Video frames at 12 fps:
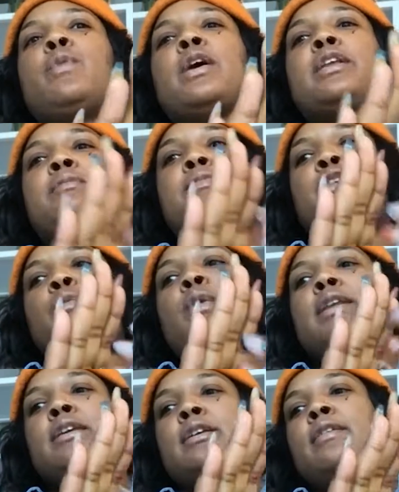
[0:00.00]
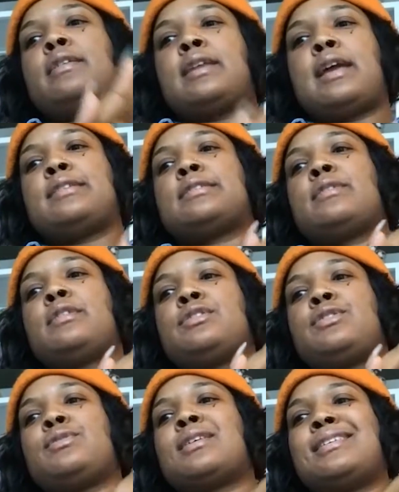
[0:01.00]
you want to urinate so that you
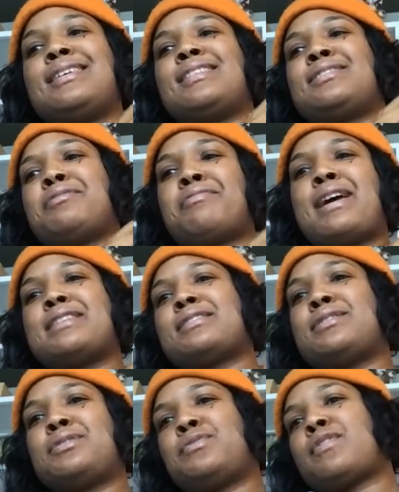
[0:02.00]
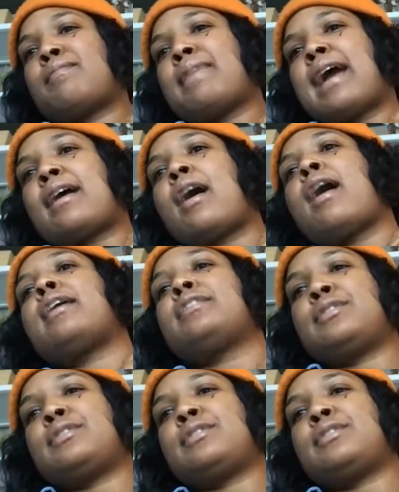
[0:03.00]
can get the residue from that condom